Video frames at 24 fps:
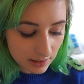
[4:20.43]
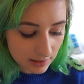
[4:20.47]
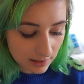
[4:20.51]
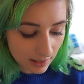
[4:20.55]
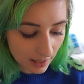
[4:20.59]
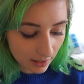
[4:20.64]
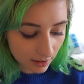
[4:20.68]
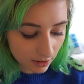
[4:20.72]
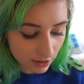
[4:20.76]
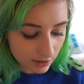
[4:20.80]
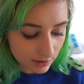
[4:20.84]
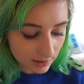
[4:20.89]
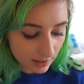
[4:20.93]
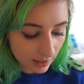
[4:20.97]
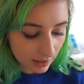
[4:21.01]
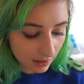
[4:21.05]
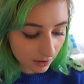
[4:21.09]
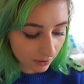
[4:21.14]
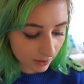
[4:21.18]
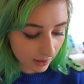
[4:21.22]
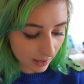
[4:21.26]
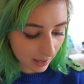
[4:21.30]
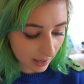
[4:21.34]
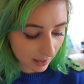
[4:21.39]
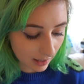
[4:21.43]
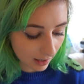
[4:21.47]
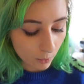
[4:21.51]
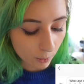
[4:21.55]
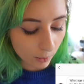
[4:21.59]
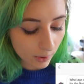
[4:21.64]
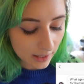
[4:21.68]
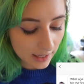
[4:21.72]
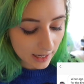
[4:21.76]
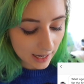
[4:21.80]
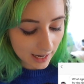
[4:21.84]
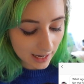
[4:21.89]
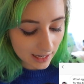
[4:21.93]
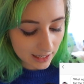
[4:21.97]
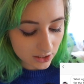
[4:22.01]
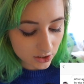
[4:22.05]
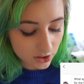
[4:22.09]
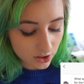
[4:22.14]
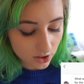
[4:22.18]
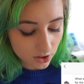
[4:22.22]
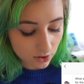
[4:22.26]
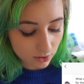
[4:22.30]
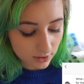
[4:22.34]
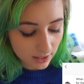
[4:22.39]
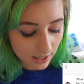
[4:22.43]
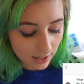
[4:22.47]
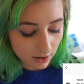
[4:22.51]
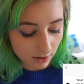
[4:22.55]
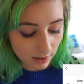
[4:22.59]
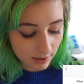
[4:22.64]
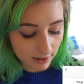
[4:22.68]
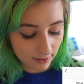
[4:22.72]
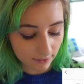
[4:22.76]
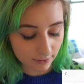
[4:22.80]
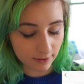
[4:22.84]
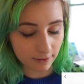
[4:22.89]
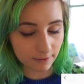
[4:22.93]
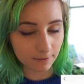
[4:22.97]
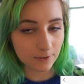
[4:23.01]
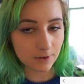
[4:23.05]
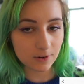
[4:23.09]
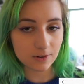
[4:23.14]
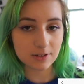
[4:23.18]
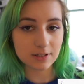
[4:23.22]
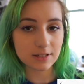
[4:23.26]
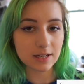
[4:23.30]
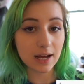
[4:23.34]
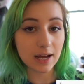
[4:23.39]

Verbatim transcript: is that how you say it? Okay. What age did you dye your hair for the first